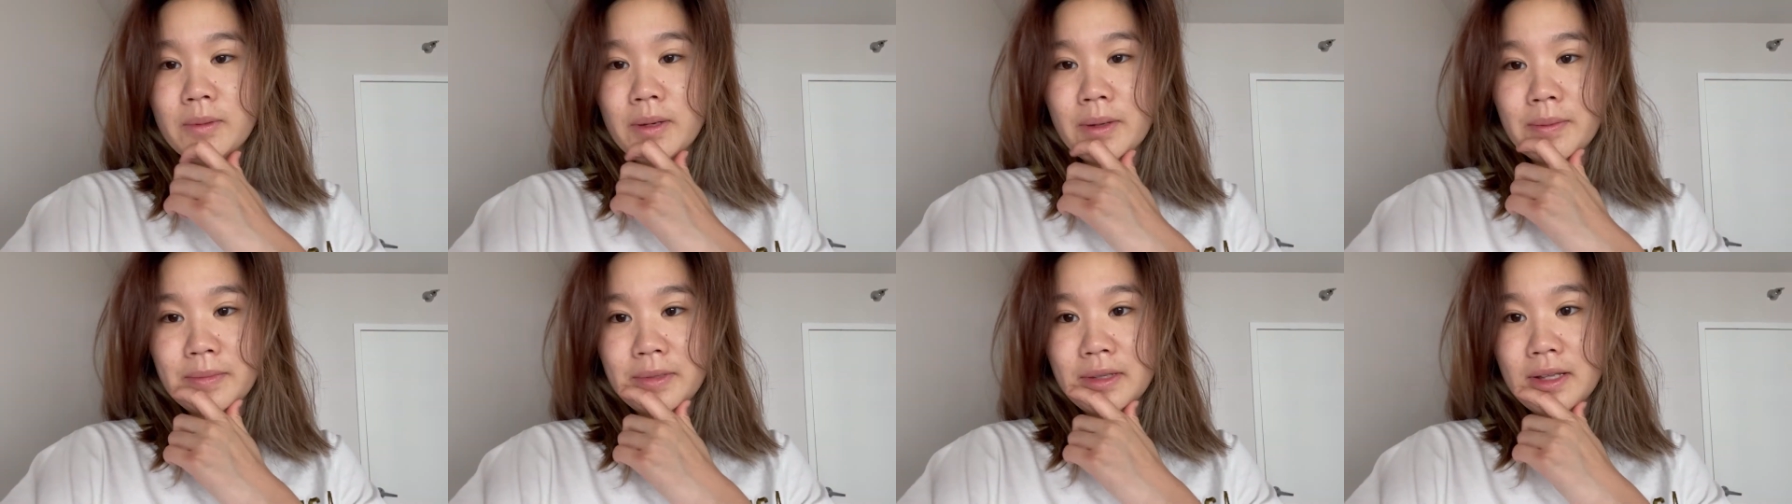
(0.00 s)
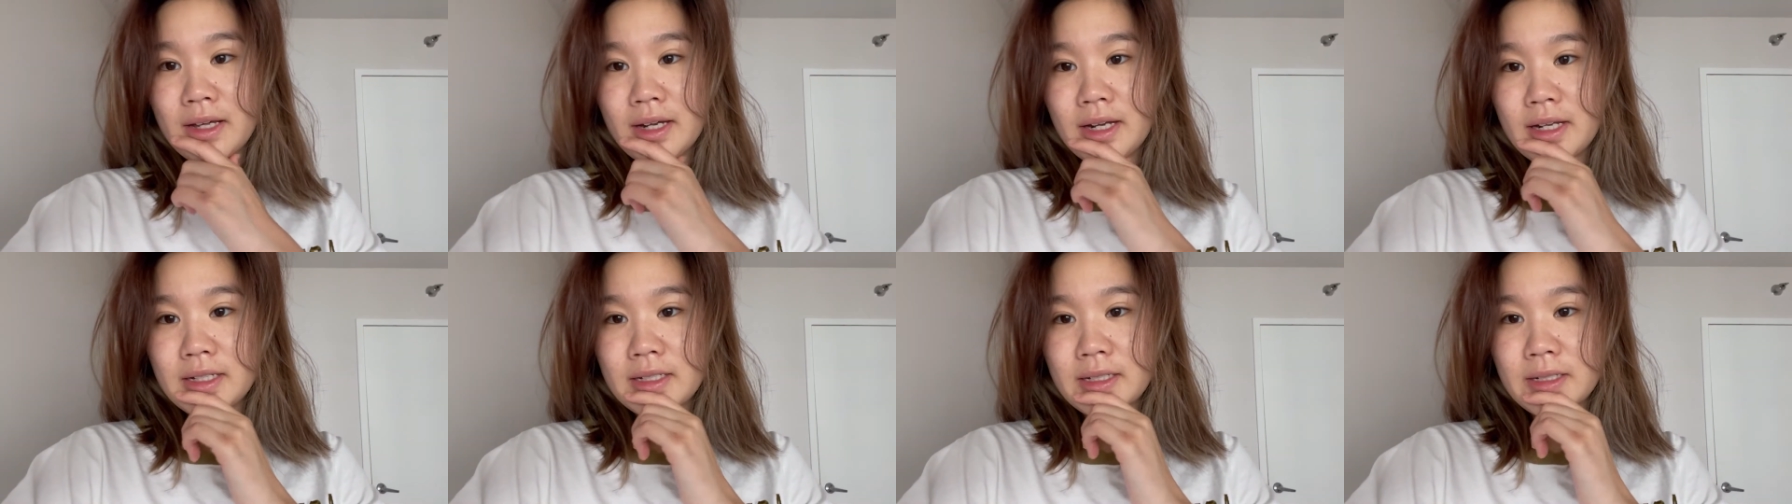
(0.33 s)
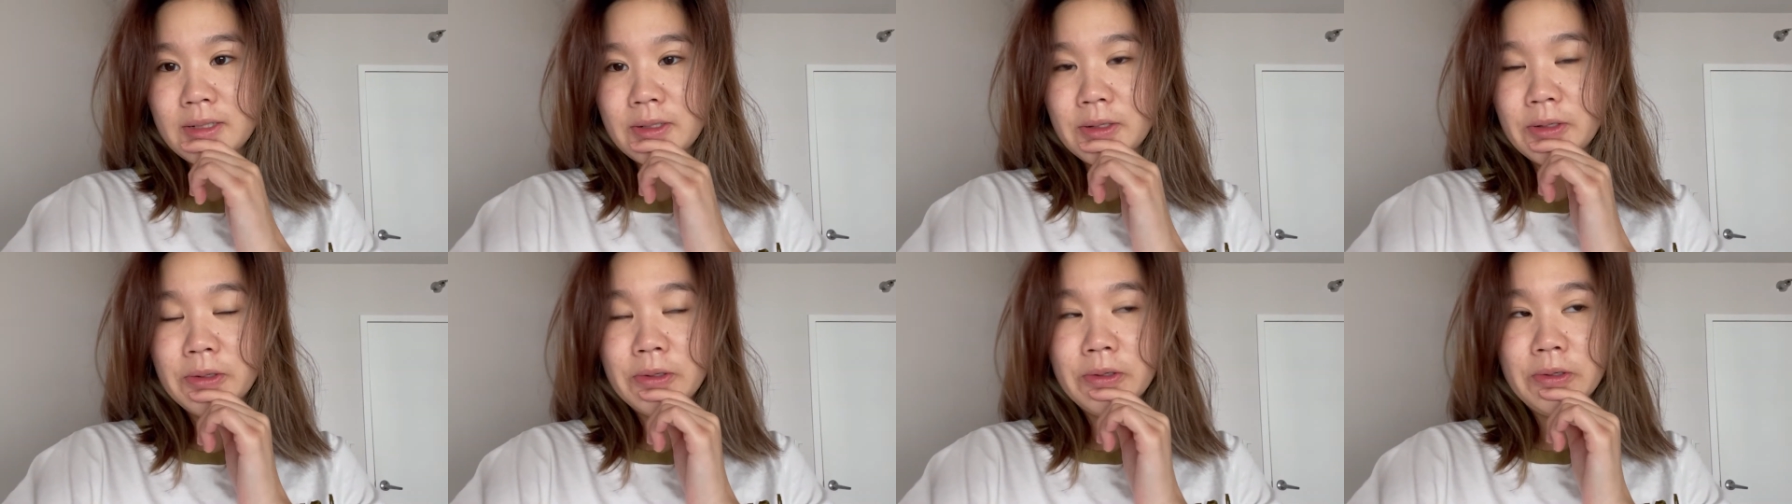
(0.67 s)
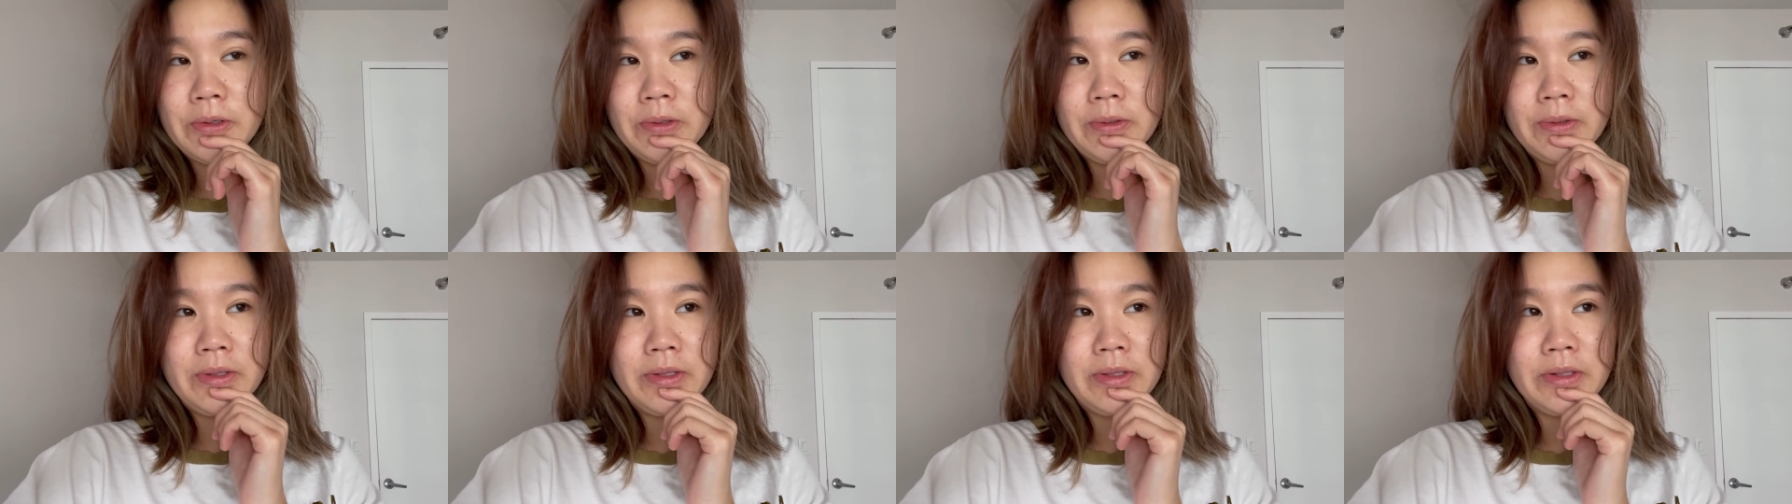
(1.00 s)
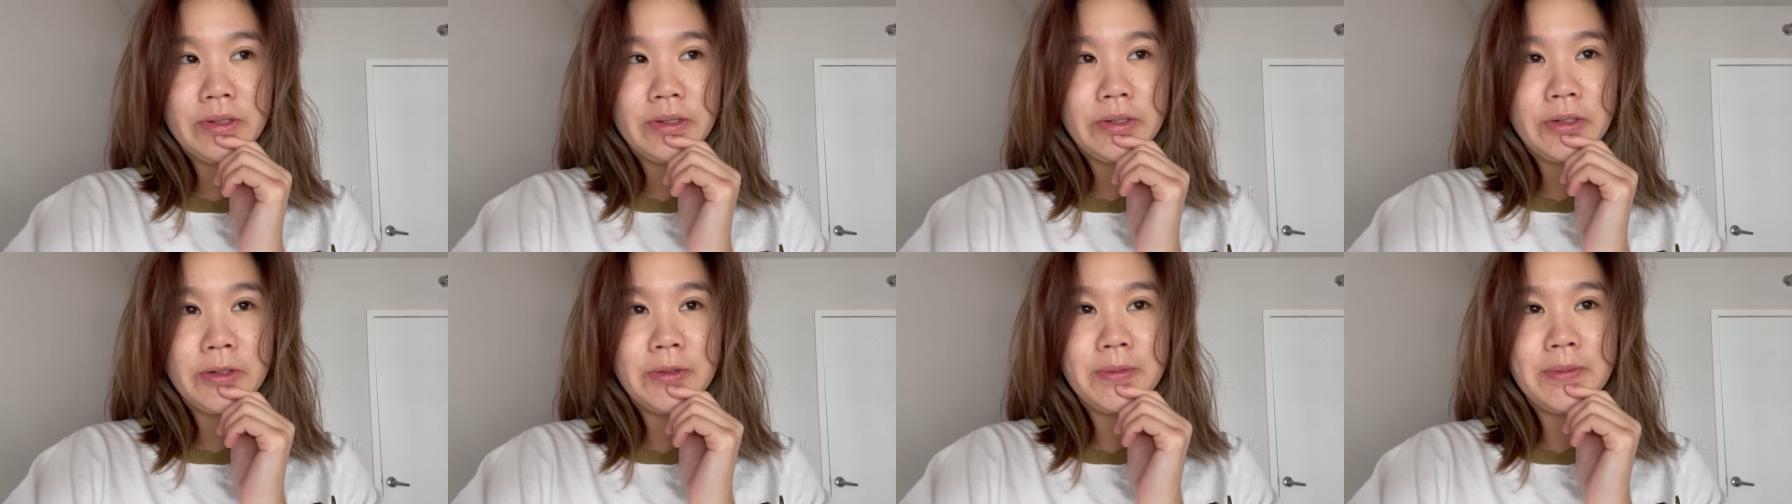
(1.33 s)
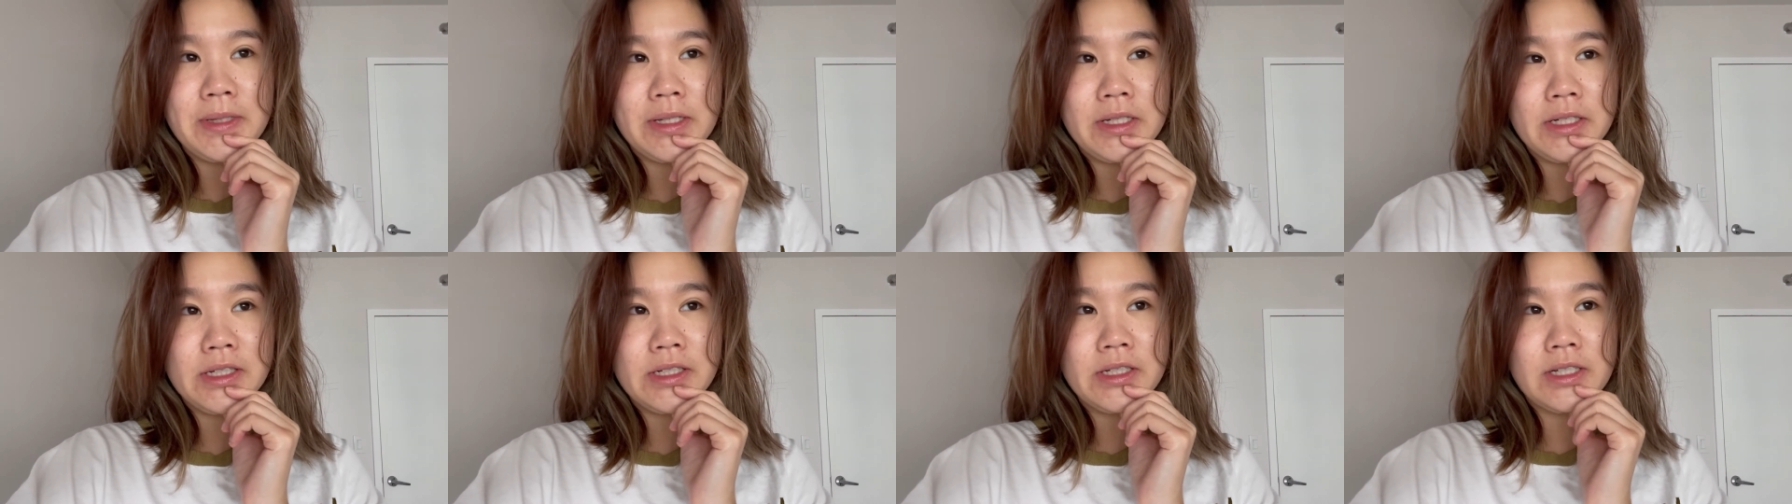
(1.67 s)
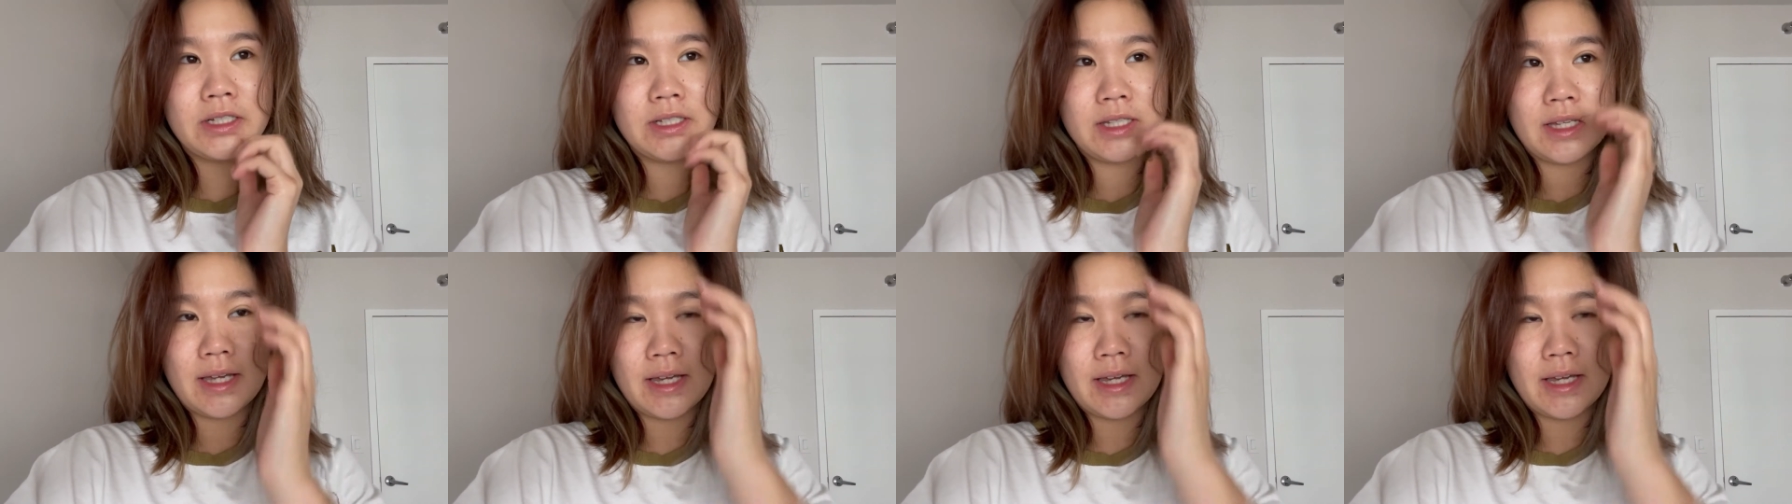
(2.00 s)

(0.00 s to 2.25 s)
I'm glad I did go though because